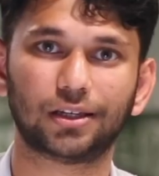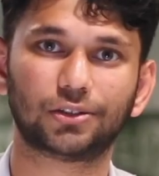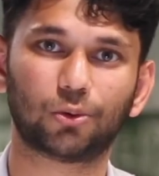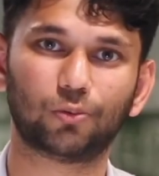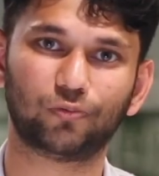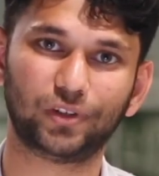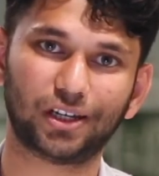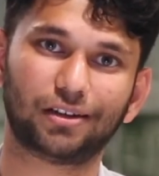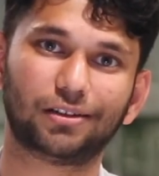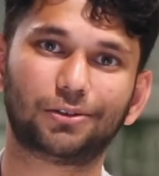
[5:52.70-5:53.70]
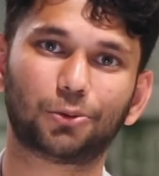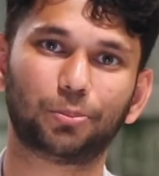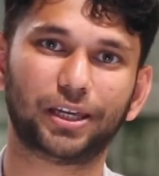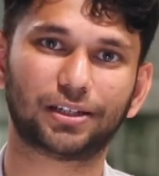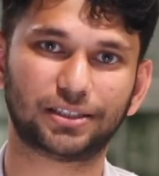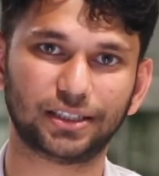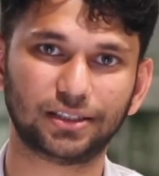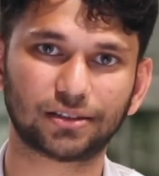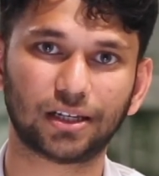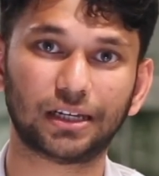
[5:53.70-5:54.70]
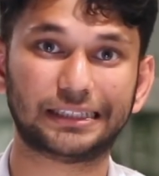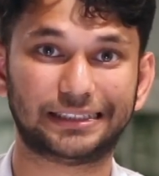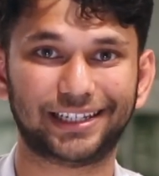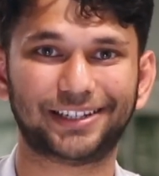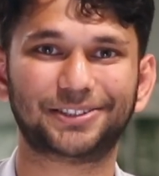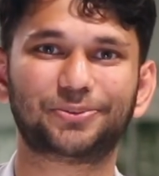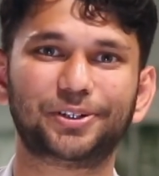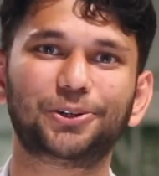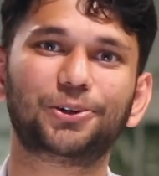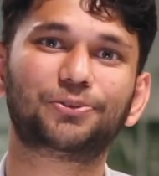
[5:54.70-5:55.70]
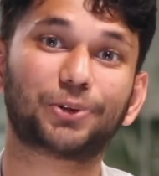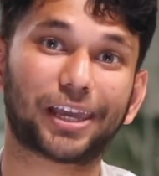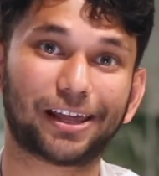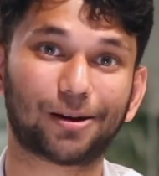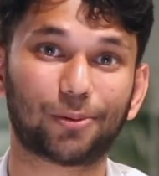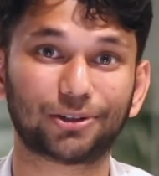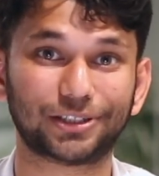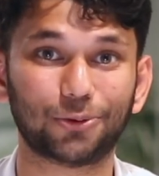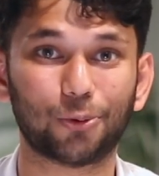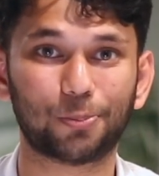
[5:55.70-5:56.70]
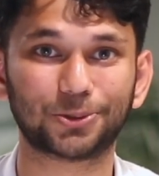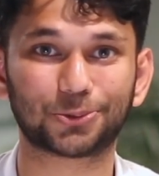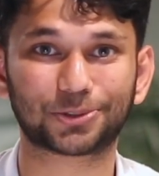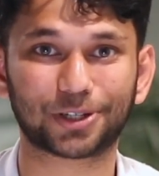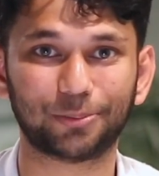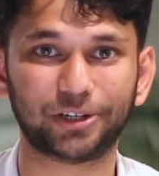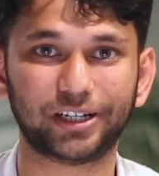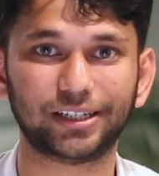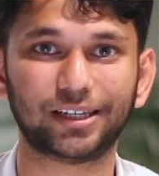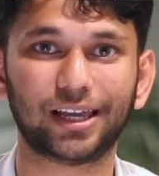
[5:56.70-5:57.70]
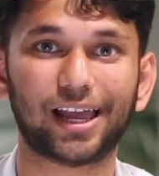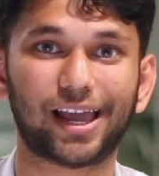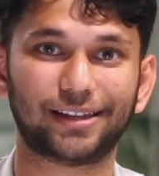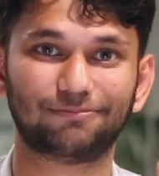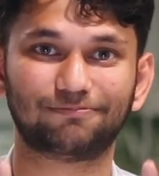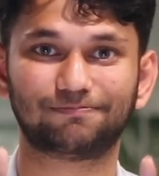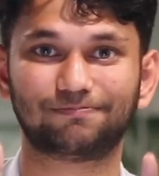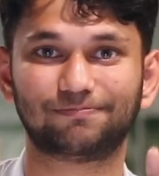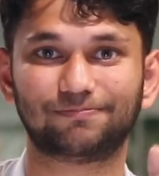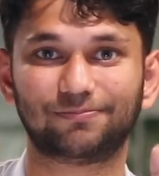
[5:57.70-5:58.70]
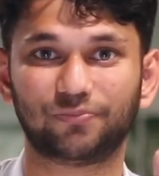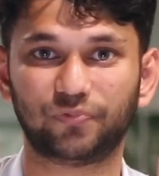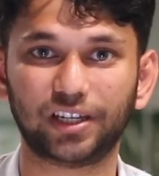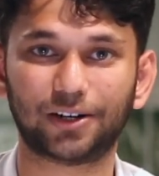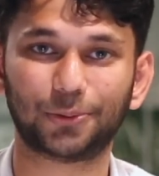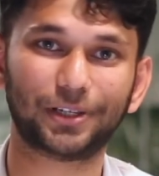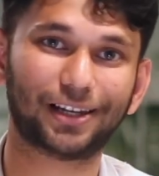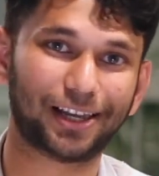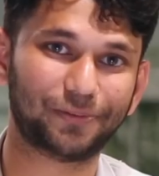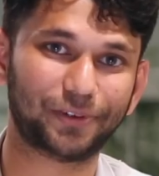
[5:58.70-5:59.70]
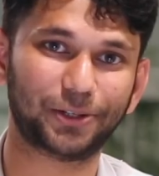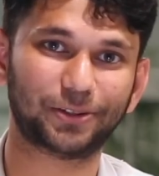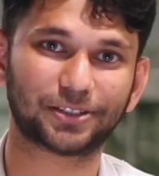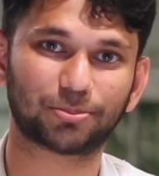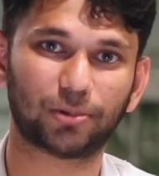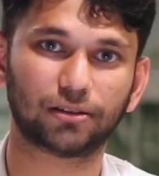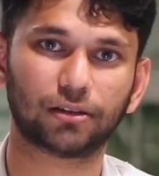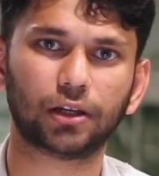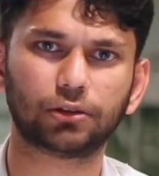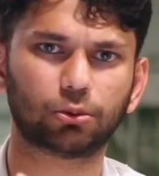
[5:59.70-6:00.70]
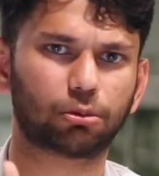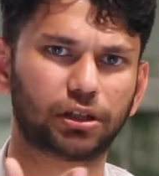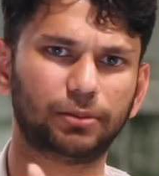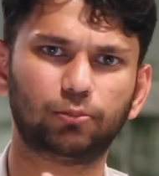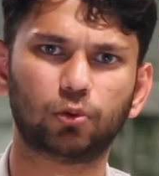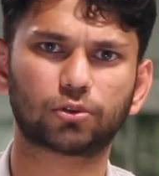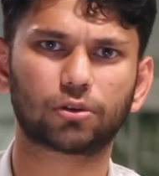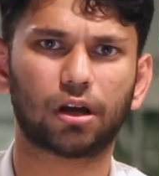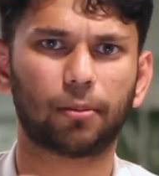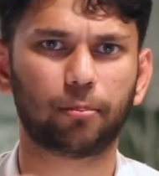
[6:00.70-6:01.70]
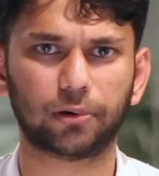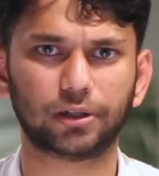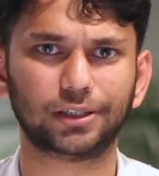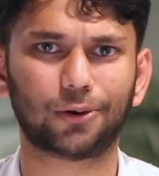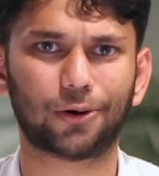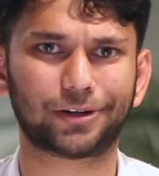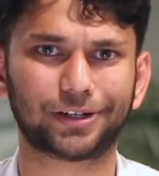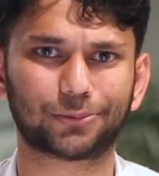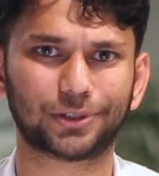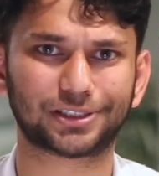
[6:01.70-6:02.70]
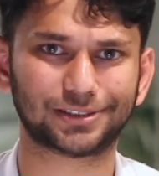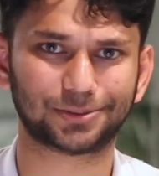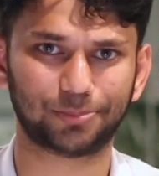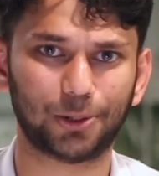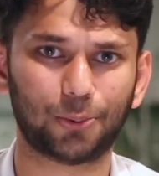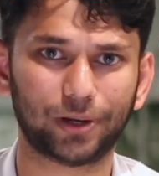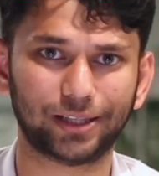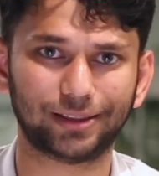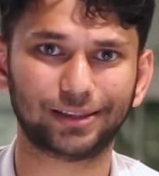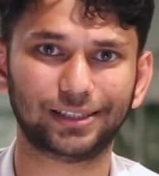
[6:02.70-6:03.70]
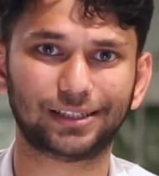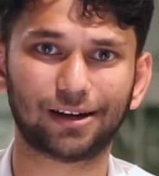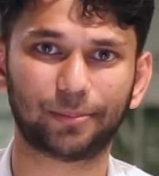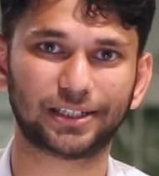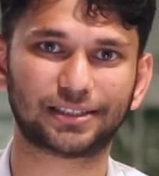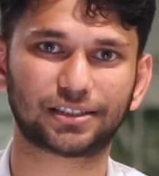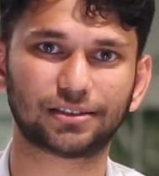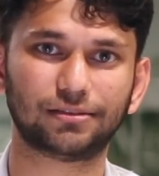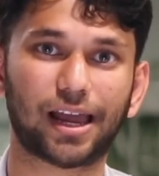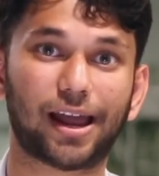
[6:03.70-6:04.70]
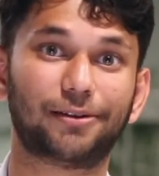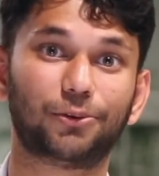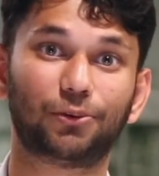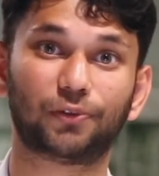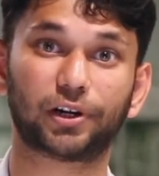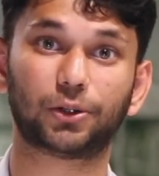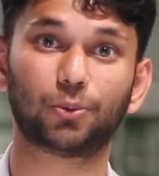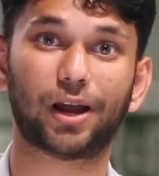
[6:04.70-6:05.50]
So we are here to make a change. Share this video if you care about the open source community and we are doing a live video this month. So keep those burning hot red questions below in the comment section and don't forget